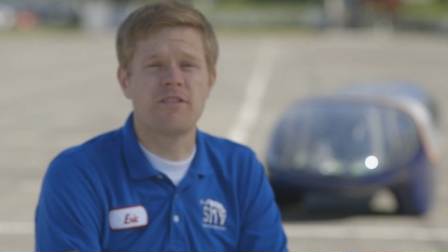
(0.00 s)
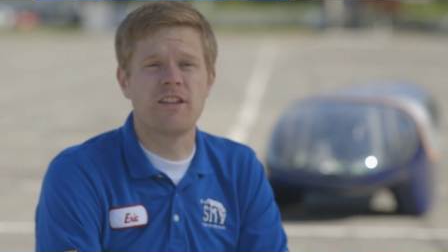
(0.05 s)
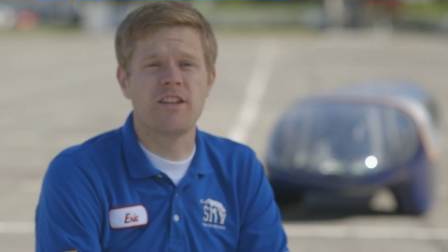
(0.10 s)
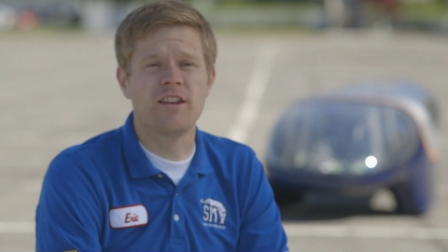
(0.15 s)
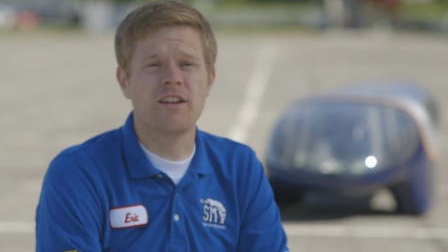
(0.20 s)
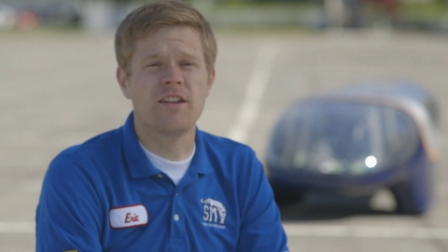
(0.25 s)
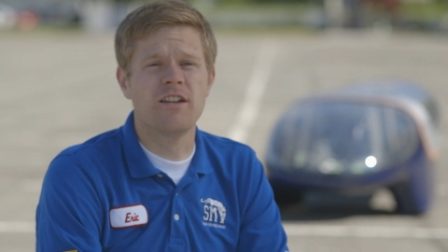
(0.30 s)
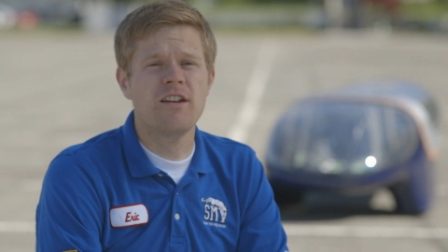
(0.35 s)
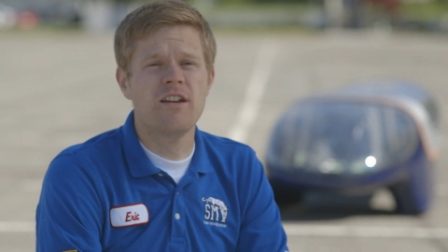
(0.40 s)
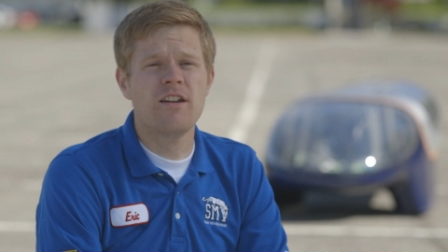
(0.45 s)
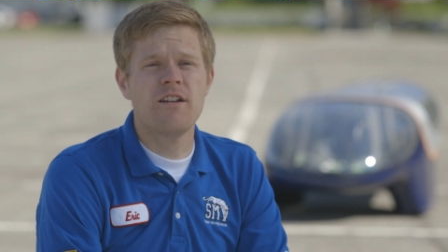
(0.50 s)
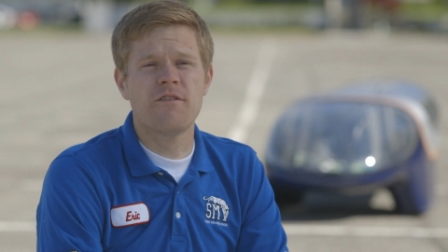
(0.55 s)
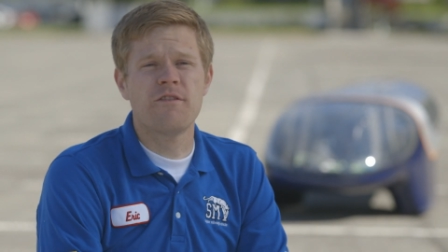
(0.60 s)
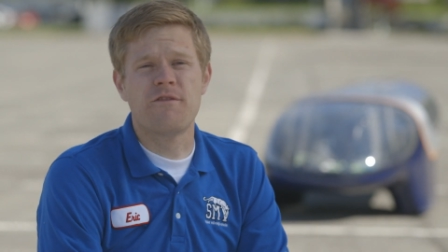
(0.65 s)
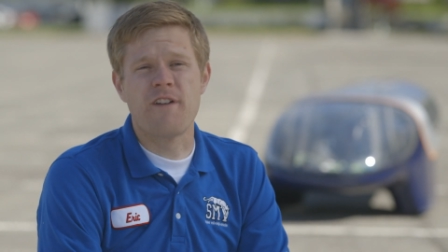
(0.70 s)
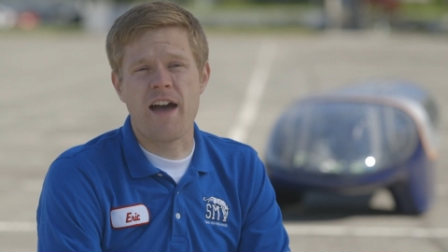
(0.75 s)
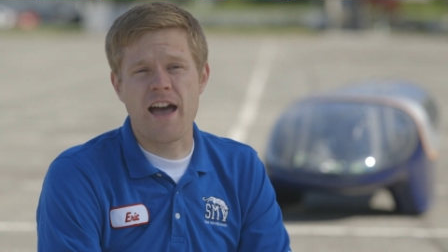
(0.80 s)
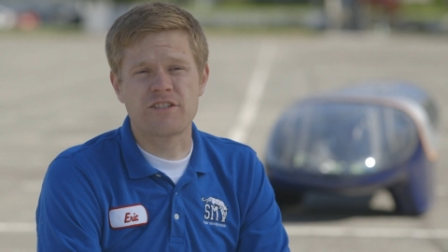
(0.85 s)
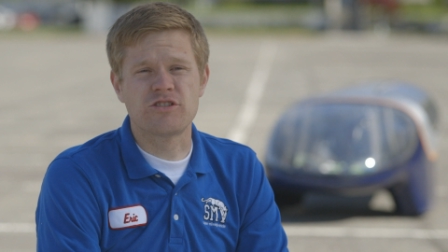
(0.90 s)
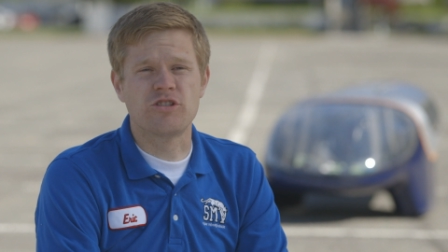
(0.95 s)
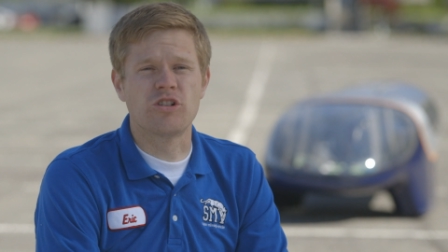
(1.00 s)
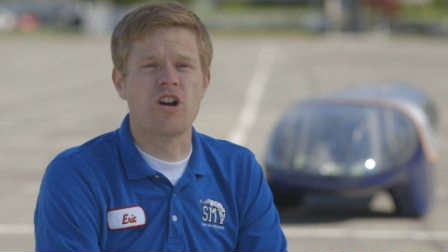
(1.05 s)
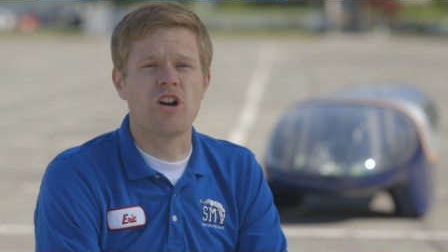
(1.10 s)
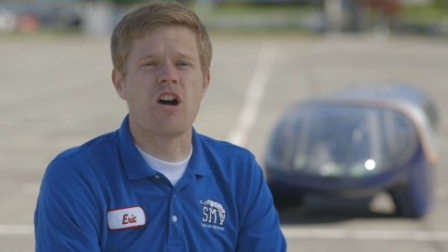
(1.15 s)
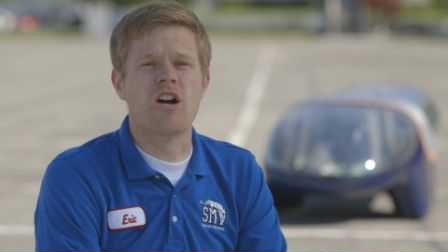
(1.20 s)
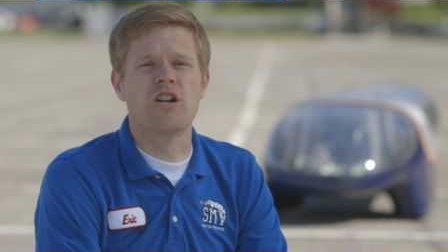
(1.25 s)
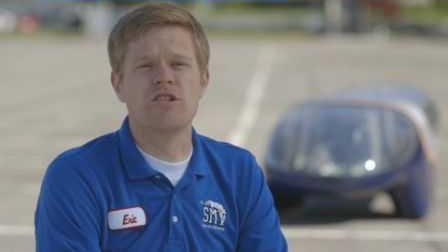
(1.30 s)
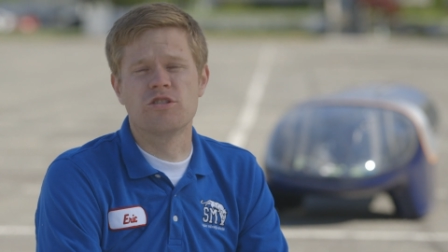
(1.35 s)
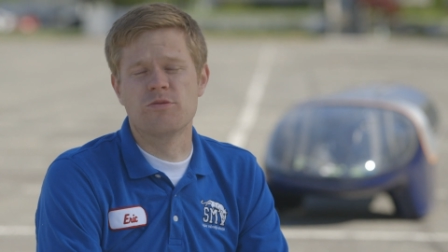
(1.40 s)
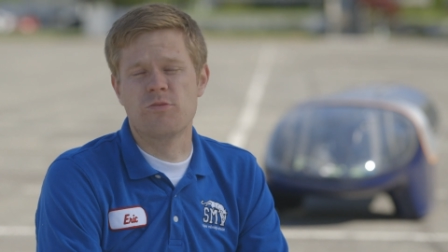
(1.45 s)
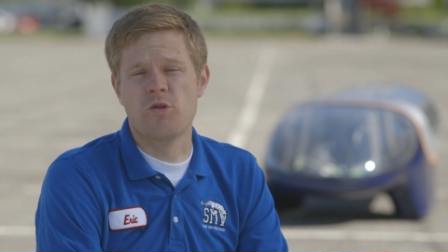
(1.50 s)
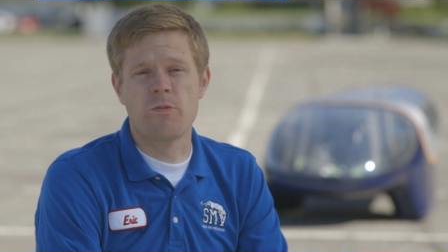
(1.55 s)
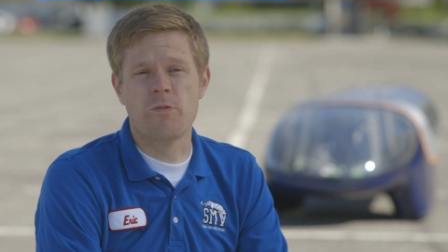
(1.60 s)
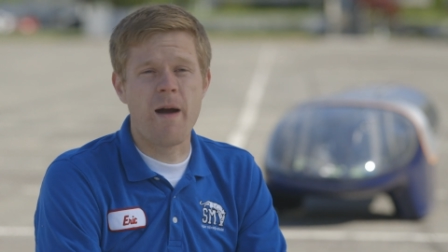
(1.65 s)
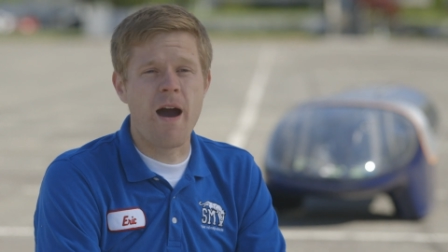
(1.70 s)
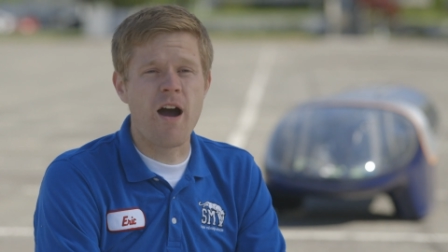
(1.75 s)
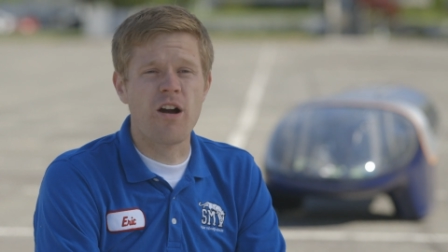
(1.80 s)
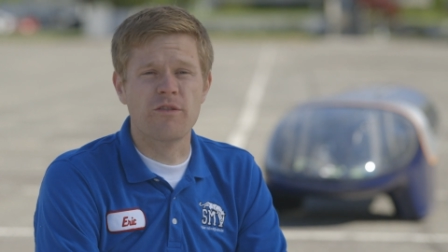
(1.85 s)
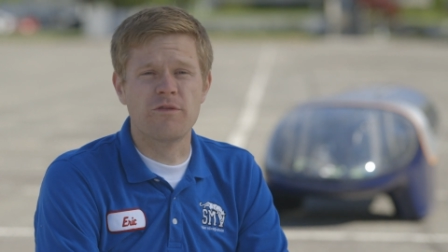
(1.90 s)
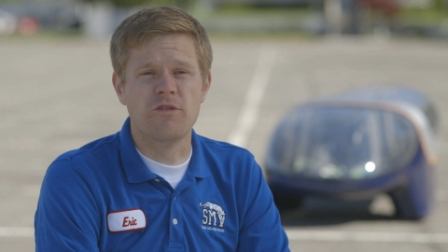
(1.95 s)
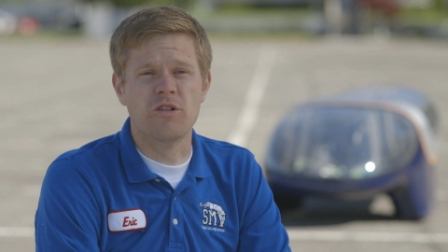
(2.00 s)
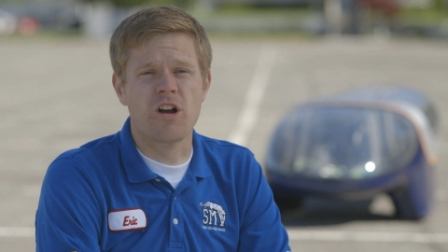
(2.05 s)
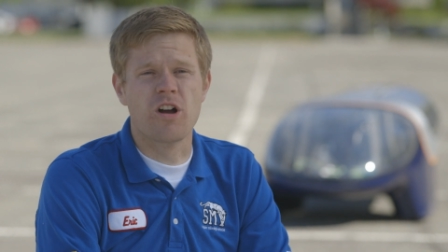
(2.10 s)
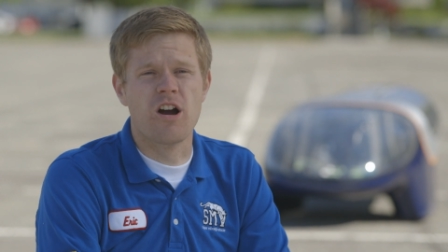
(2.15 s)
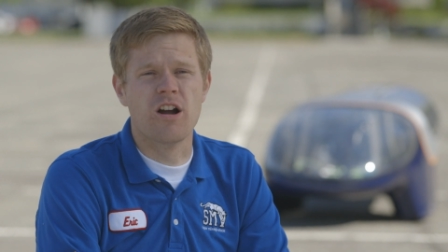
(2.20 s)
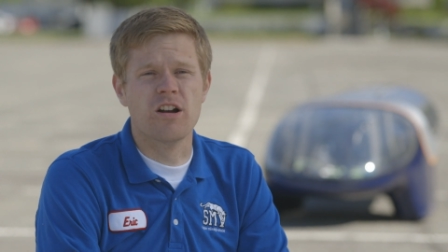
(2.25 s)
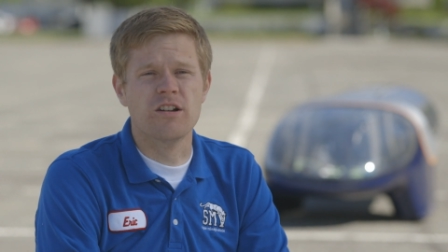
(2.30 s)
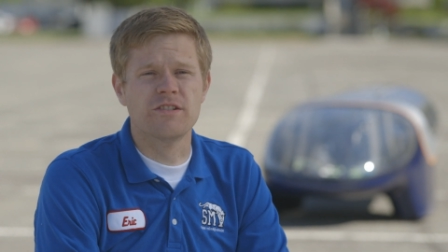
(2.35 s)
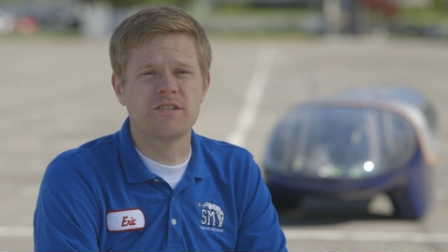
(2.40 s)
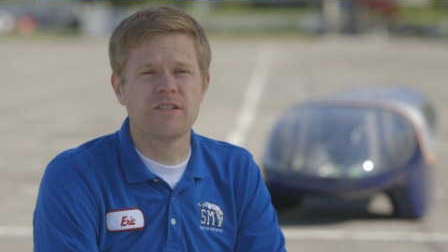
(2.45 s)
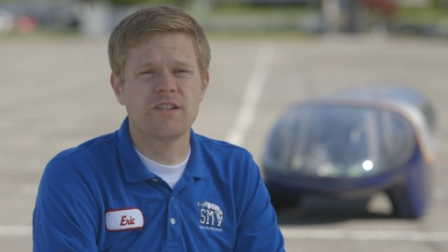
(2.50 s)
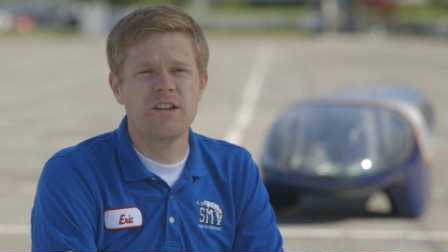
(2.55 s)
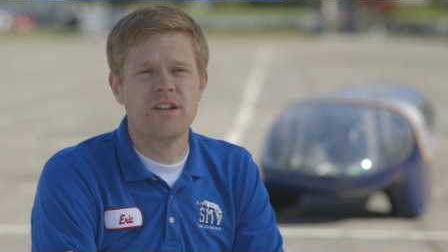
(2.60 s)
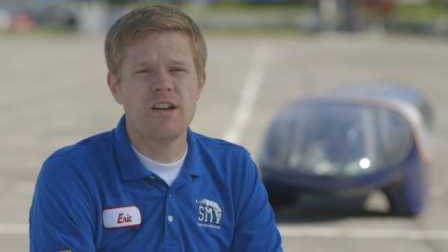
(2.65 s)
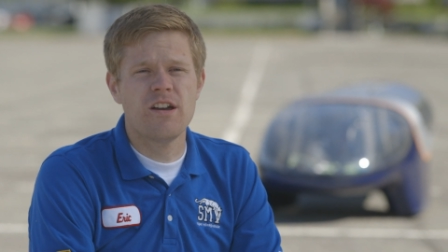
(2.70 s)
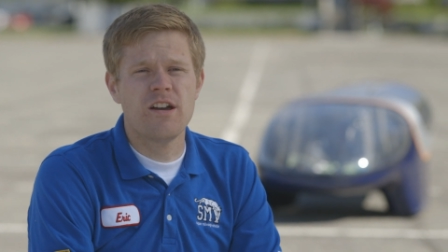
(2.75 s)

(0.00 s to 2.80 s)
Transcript: than faster cars or more powerful cars.